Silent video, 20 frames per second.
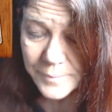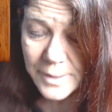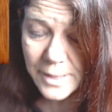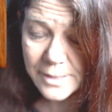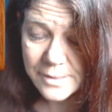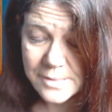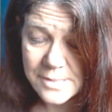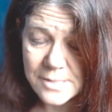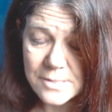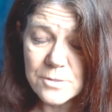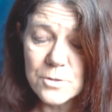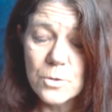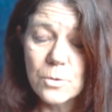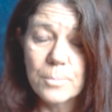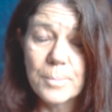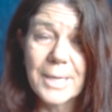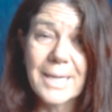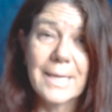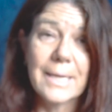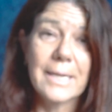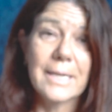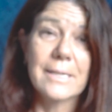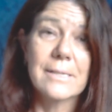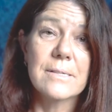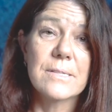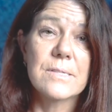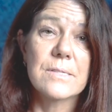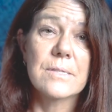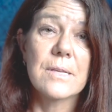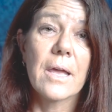It's new
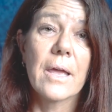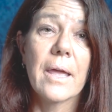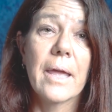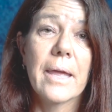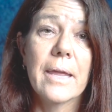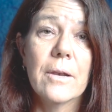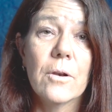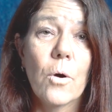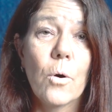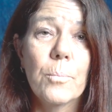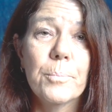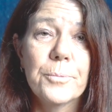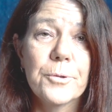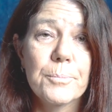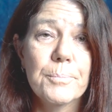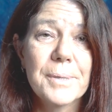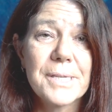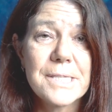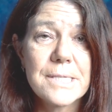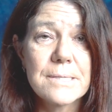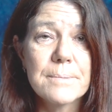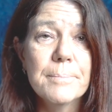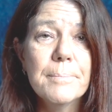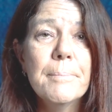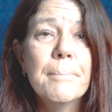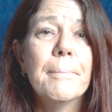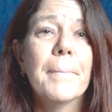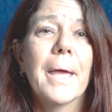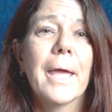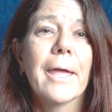beginnings and
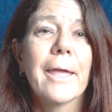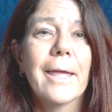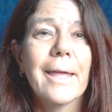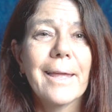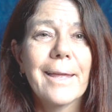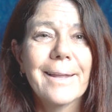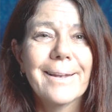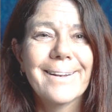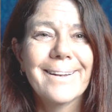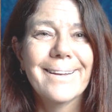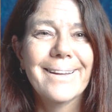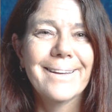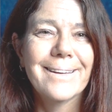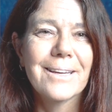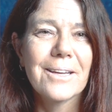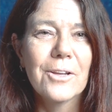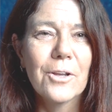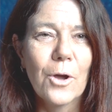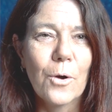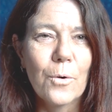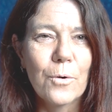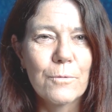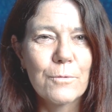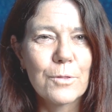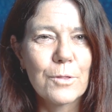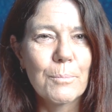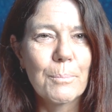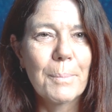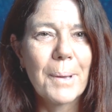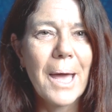optimism and letting go of
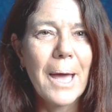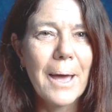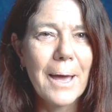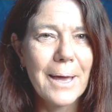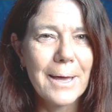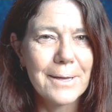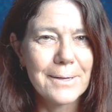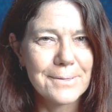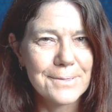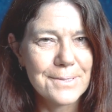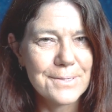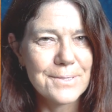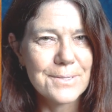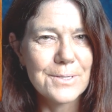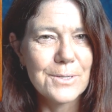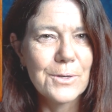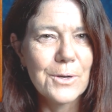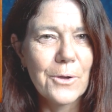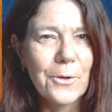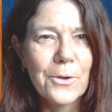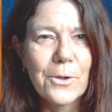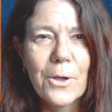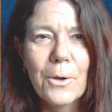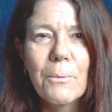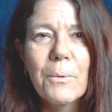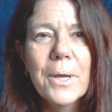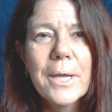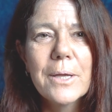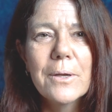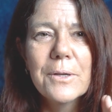the past, you know,
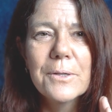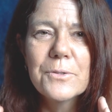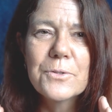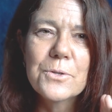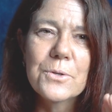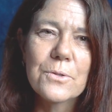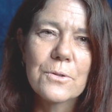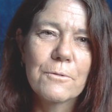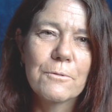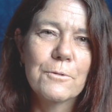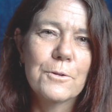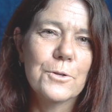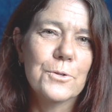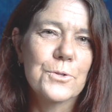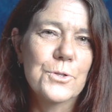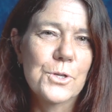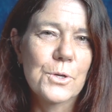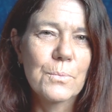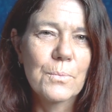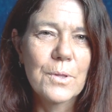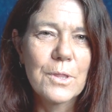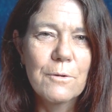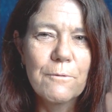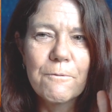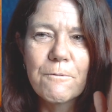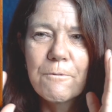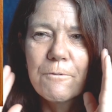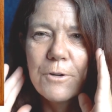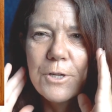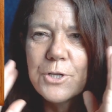going into the future with a
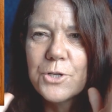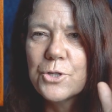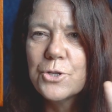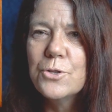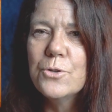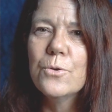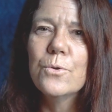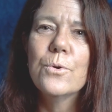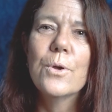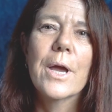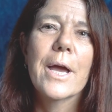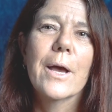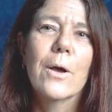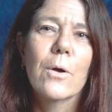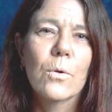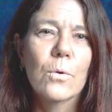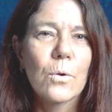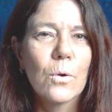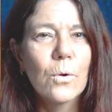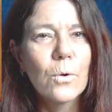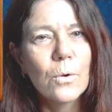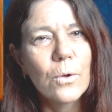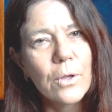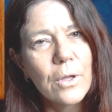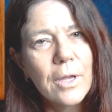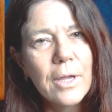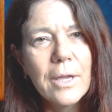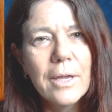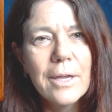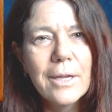fresh new outlook.
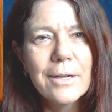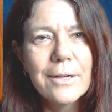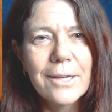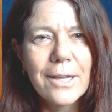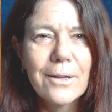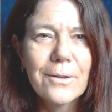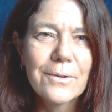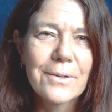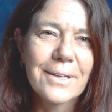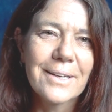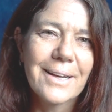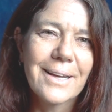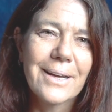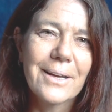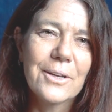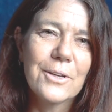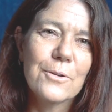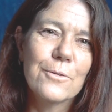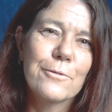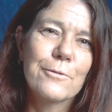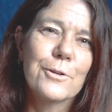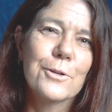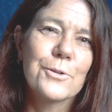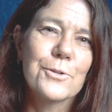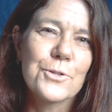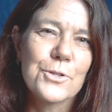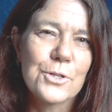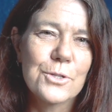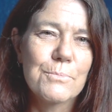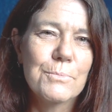Don't allow your
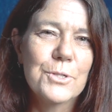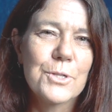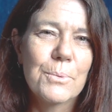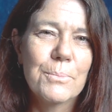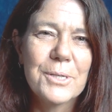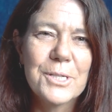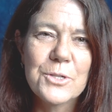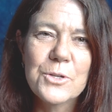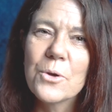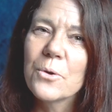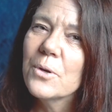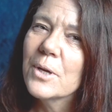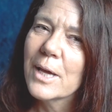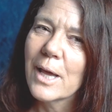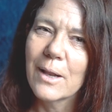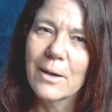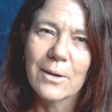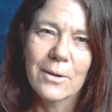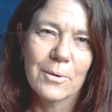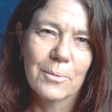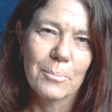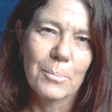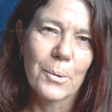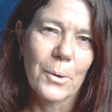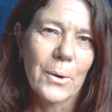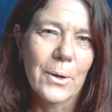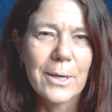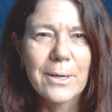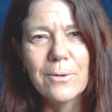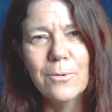future to be too coloured
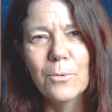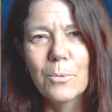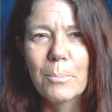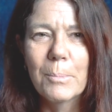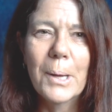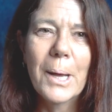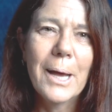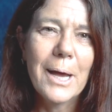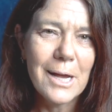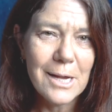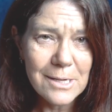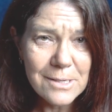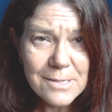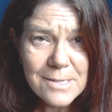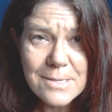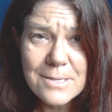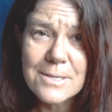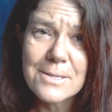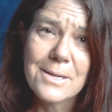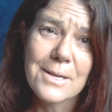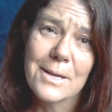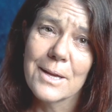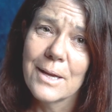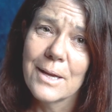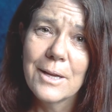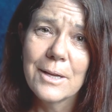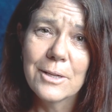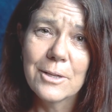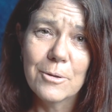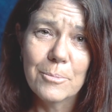by your past.
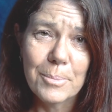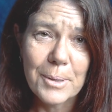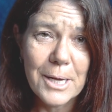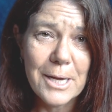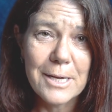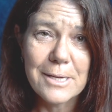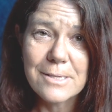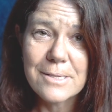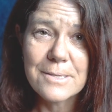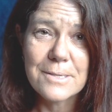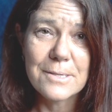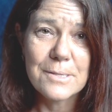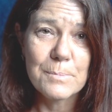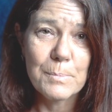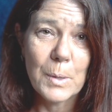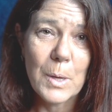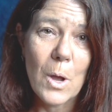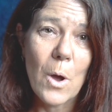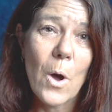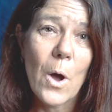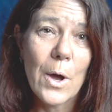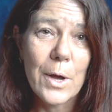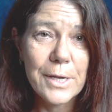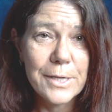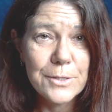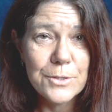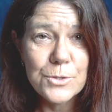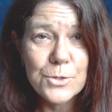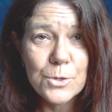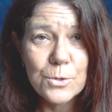Your past is
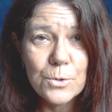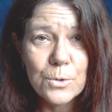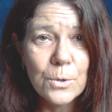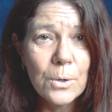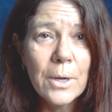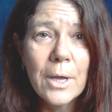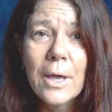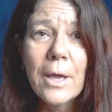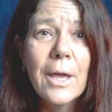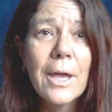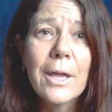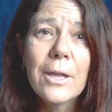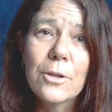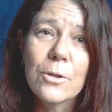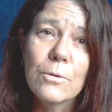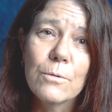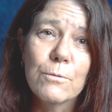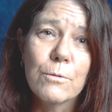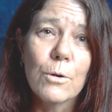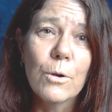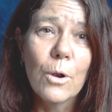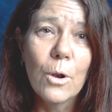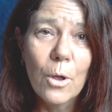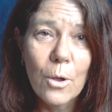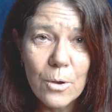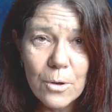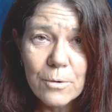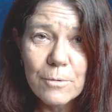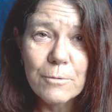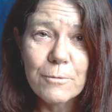behind you. You've
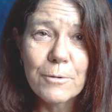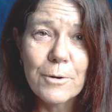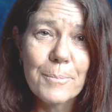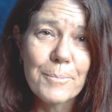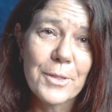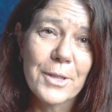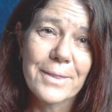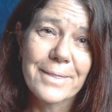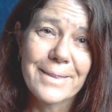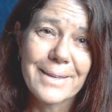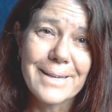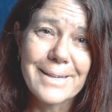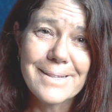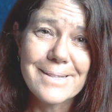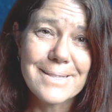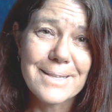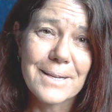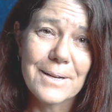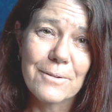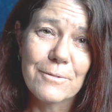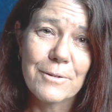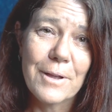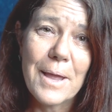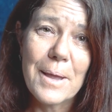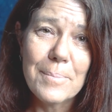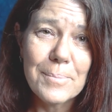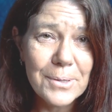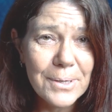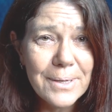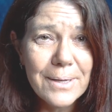learnt from the things that have
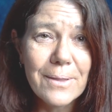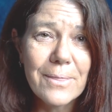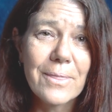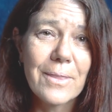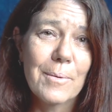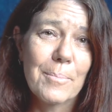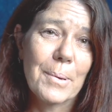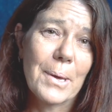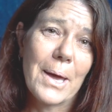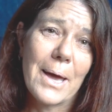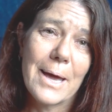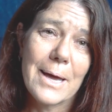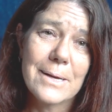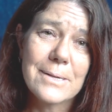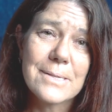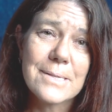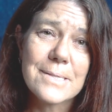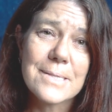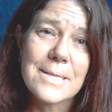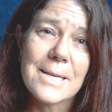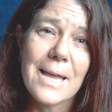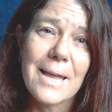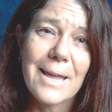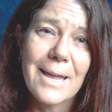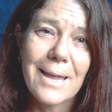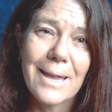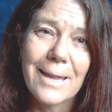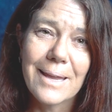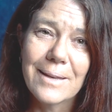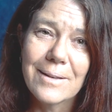happened in the past,
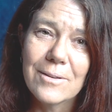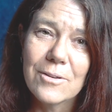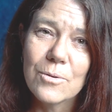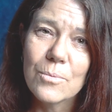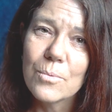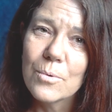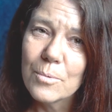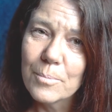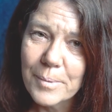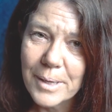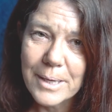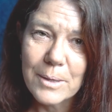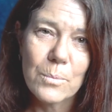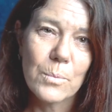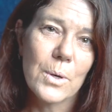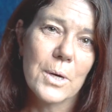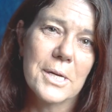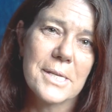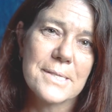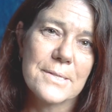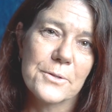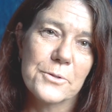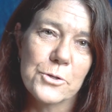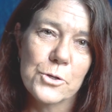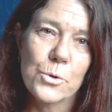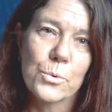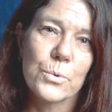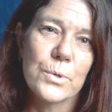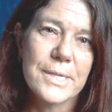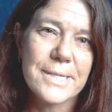and you will make wiser
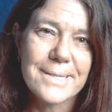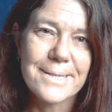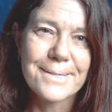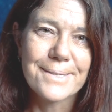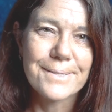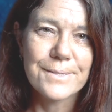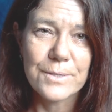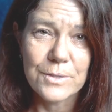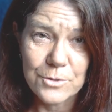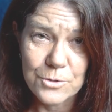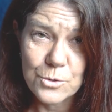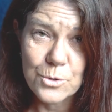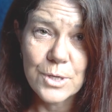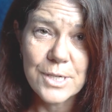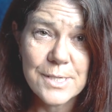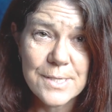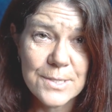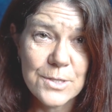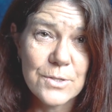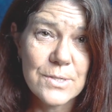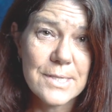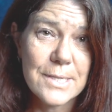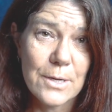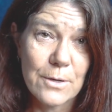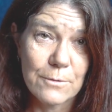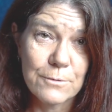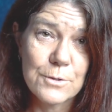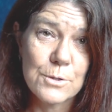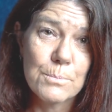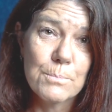choices. So trust
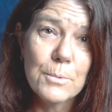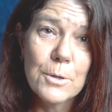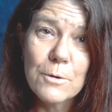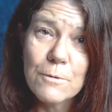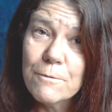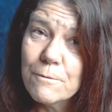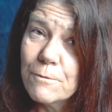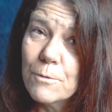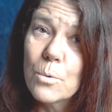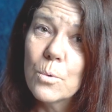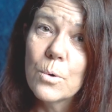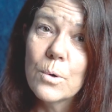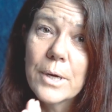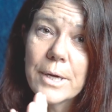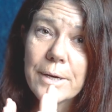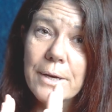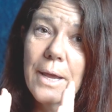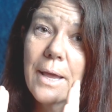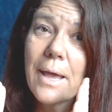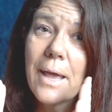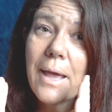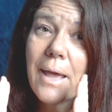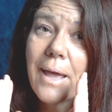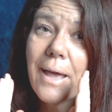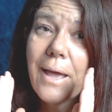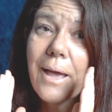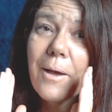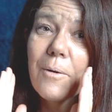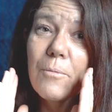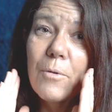yourself to move forward
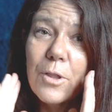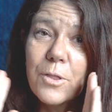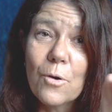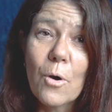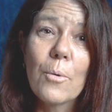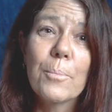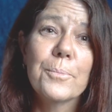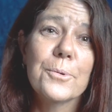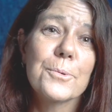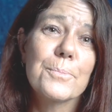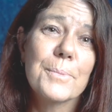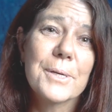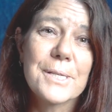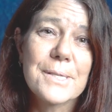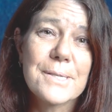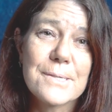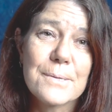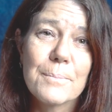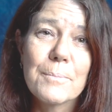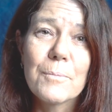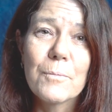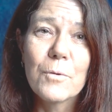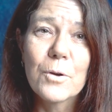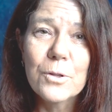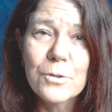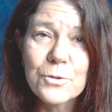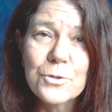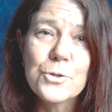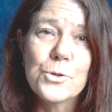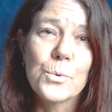with optimism,
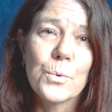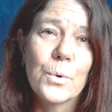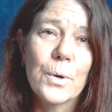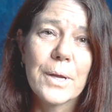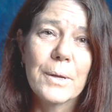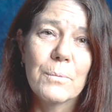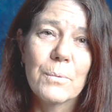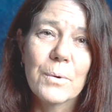with joy,